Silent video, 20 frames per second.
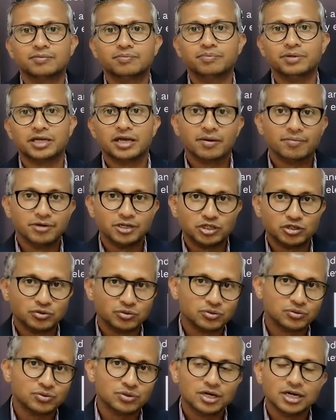being able
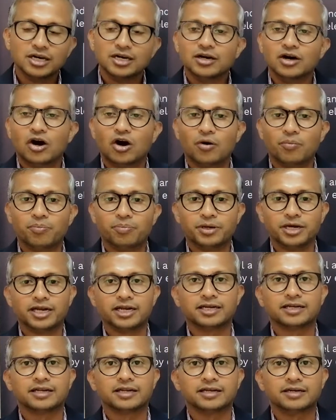to
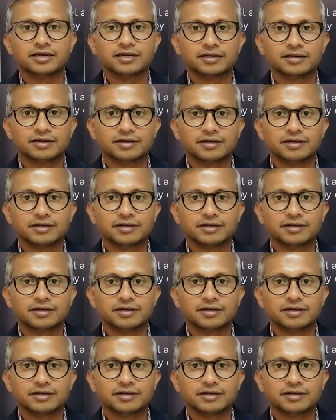operate and